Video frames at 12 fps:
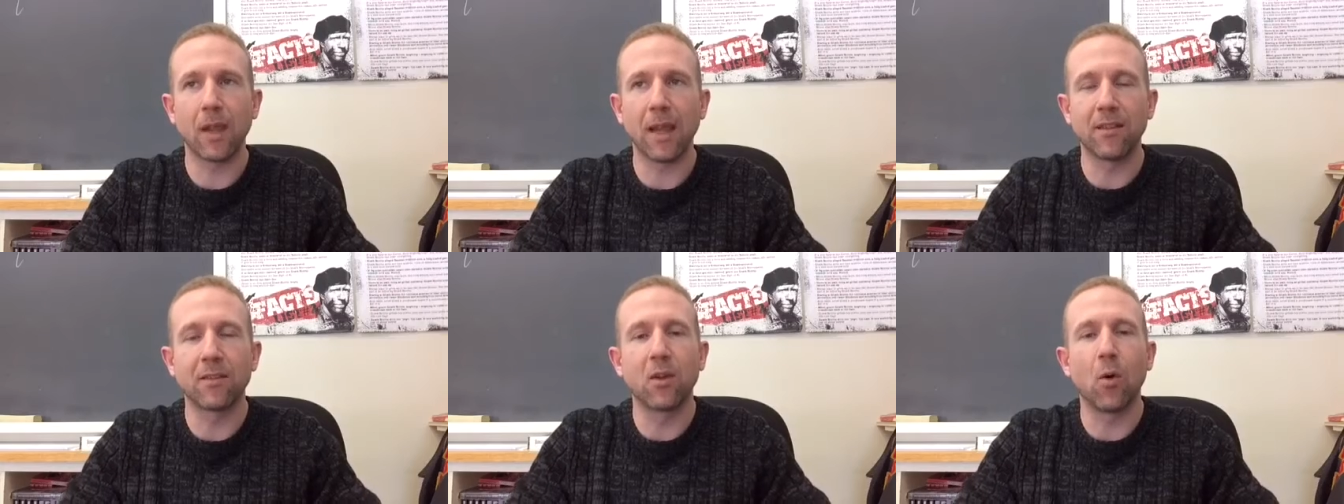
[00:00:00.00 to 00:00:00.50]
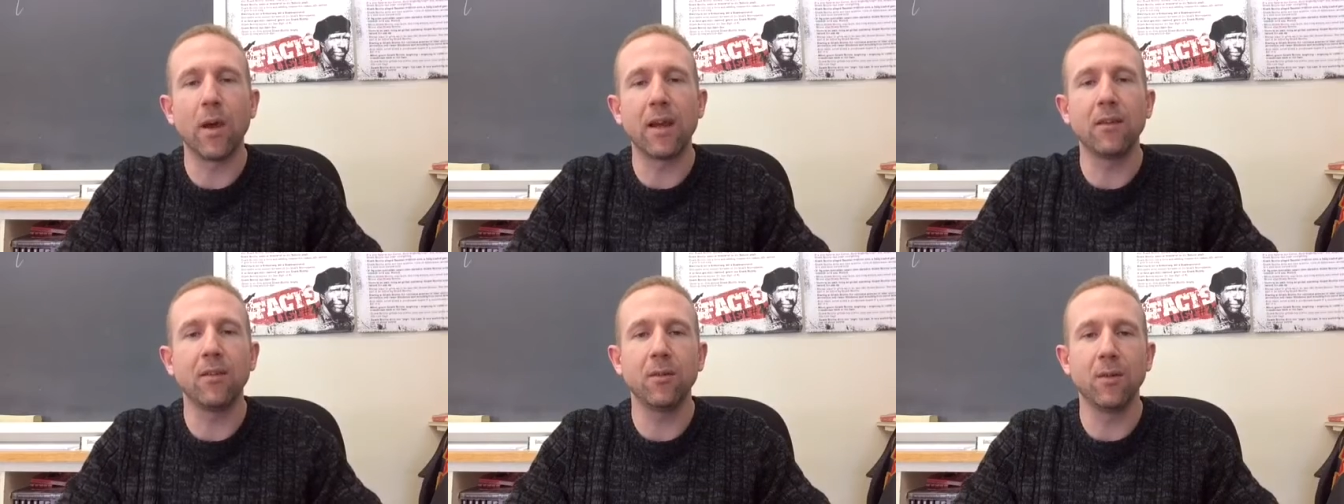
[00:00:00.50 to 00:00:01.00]
it's
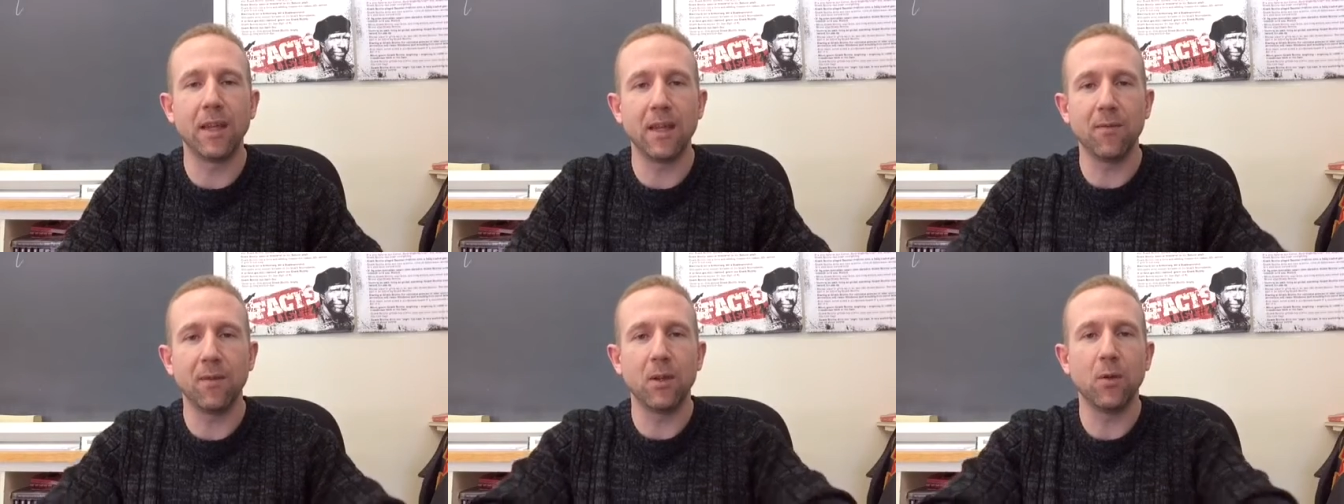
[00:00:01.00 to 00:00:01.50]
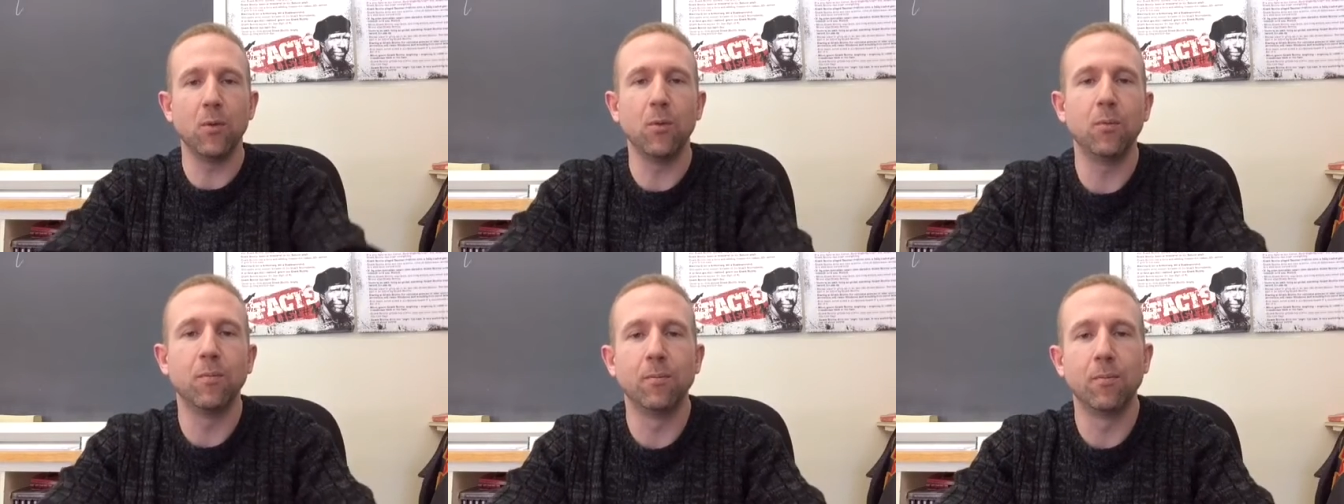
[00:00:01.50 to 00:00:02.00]
going to give
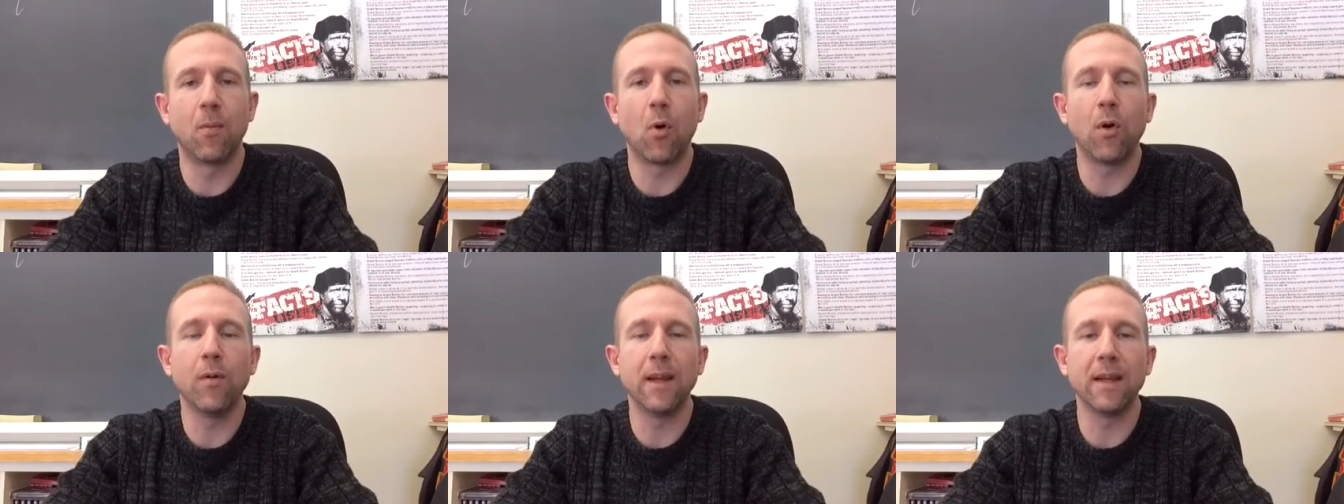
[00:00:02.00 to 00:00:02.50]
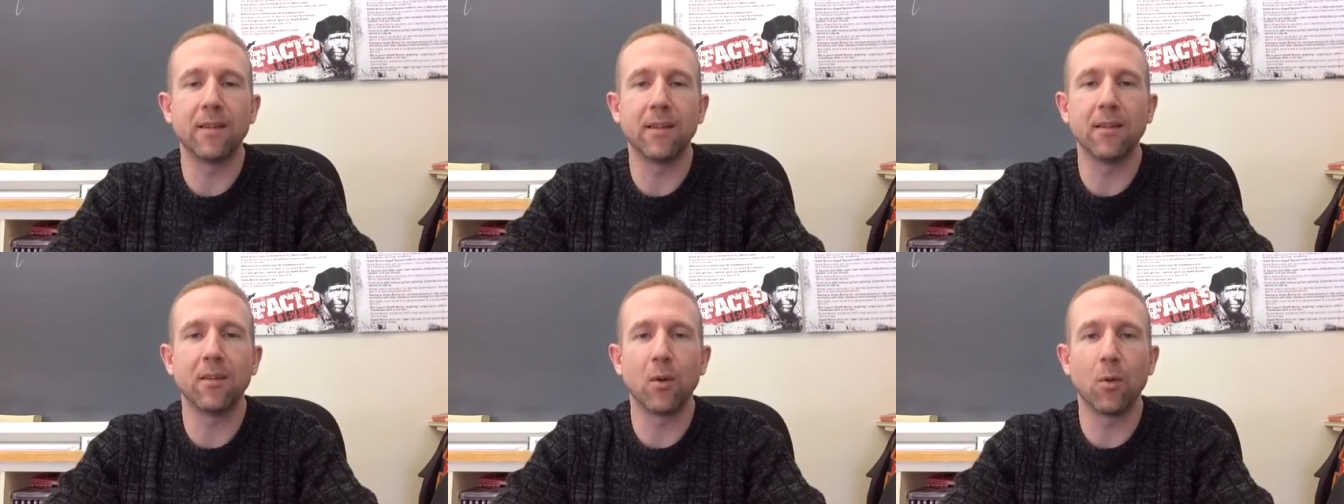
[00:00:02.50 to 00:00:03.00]
you more
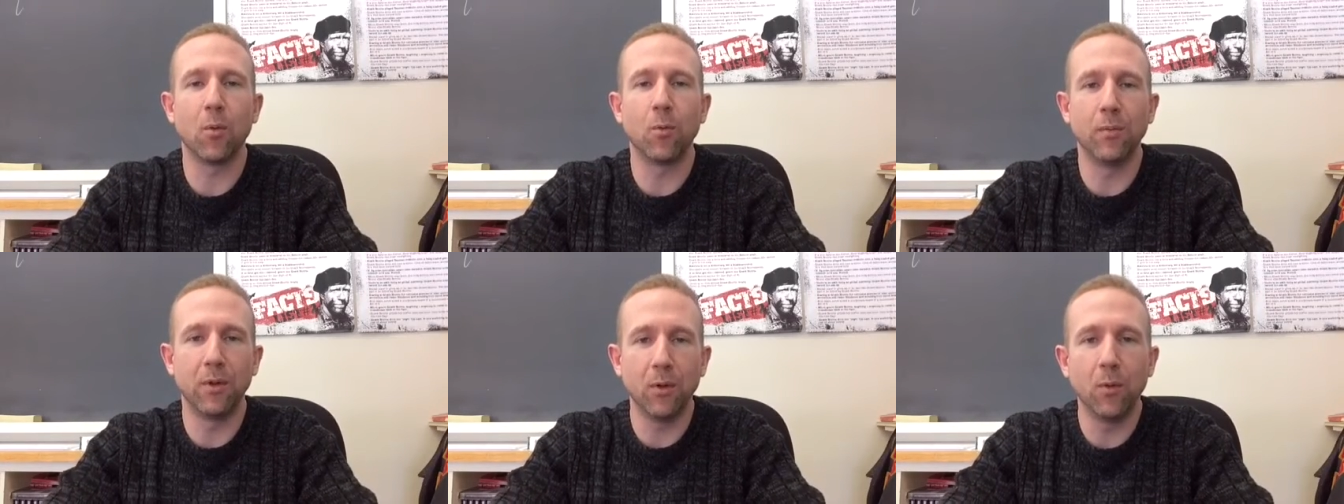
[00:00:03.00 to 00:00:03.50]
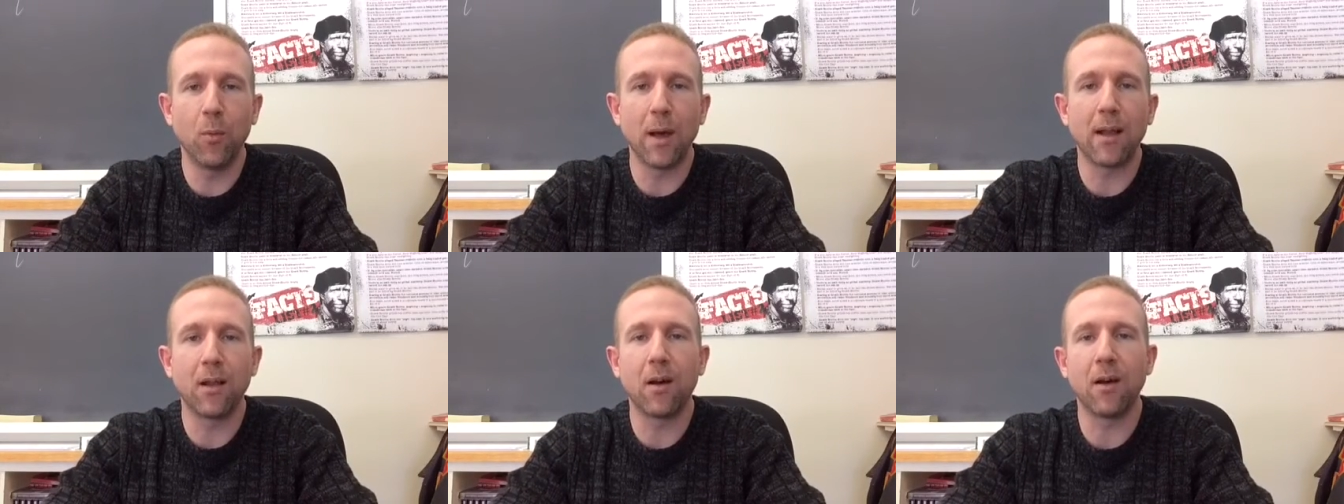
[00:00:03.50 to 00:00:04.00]
reason to do
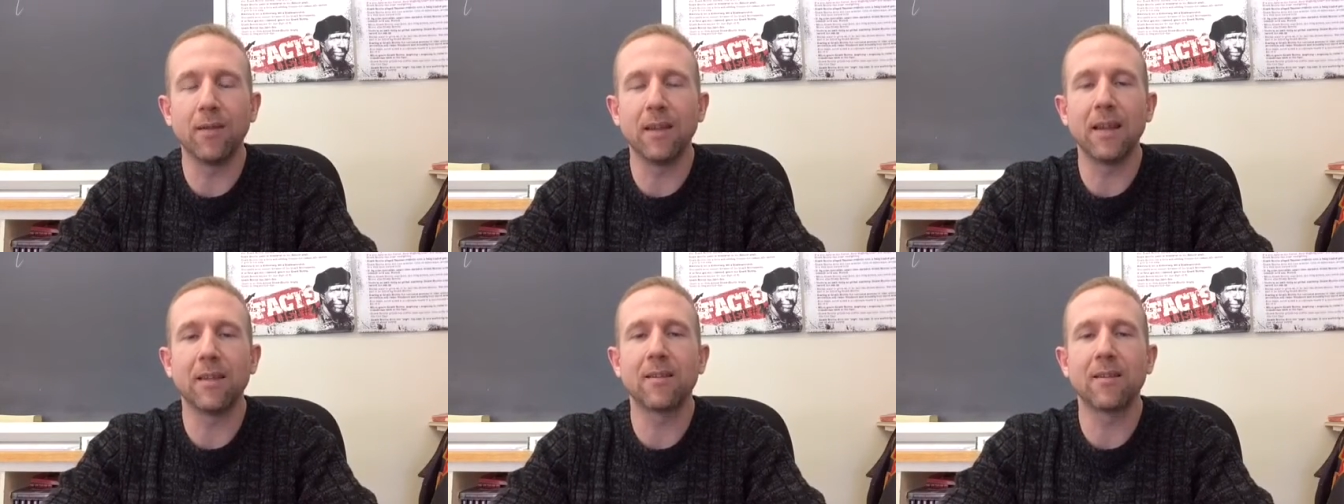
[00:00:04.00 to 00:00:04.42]
well on the